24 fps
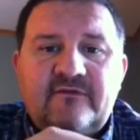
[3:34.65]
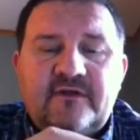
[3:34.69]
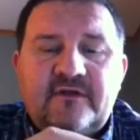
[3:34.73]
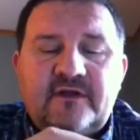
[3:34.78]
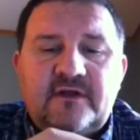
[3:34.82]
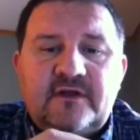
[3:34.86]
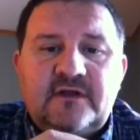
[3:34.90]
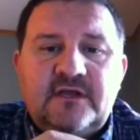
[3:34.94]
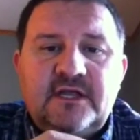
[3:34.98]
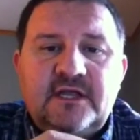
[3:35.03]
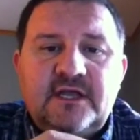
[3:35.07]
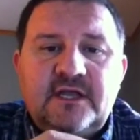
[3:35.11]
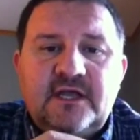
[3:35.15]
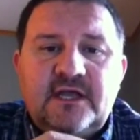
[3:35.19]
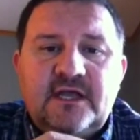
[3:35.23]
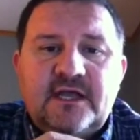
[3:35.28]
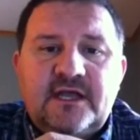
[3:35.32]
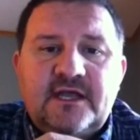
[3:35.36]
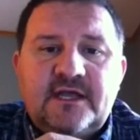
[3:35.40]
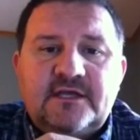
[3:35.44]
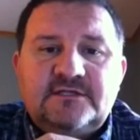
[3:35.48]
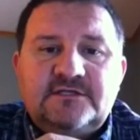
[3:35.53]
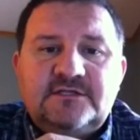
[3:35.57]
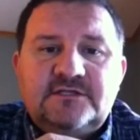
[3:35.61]

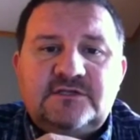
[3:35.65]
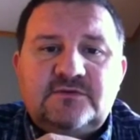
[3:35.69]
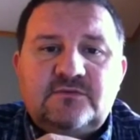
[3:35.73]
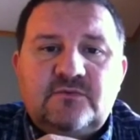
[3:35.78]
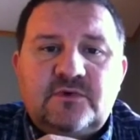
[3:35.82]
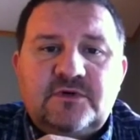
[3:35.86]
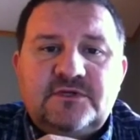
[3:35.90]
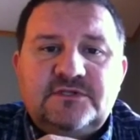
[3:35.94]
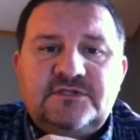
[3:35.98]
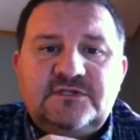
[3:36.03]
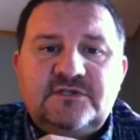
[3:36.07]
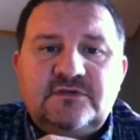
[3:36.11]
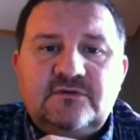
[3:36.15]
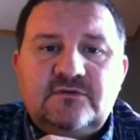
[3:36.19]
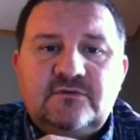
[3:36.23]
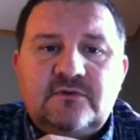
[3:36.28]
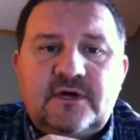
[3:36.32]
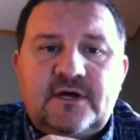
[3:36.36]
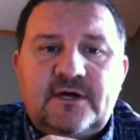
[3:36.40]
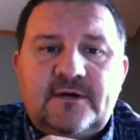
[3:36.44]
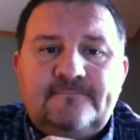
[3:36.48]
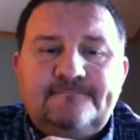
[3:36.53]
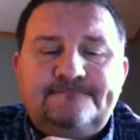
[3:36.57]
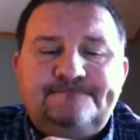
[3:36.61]
and just want
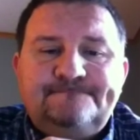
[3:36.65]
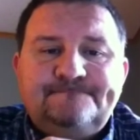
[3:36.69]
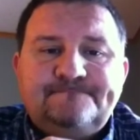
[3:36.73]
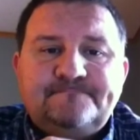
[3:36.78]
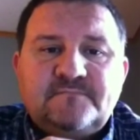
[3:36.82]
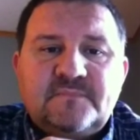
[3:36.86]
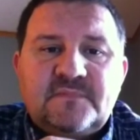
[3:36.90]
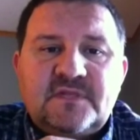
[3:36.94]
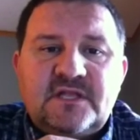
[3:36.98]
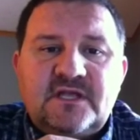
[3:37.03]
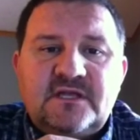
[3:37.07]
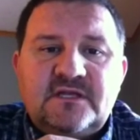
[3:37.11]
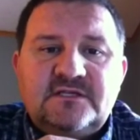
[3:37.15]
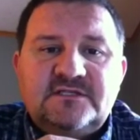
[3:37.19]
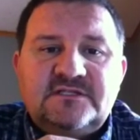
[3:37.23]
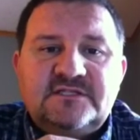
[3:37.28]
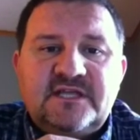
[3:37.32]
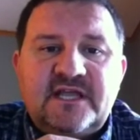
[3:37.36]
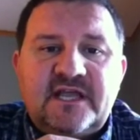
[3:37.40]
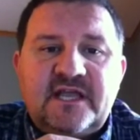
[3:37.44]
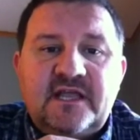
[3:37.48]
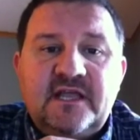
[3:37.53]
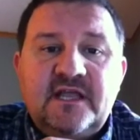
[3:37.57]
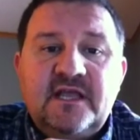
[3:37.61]
to
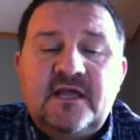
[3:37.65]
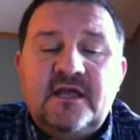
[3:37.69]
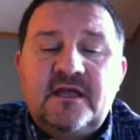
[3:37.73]
say,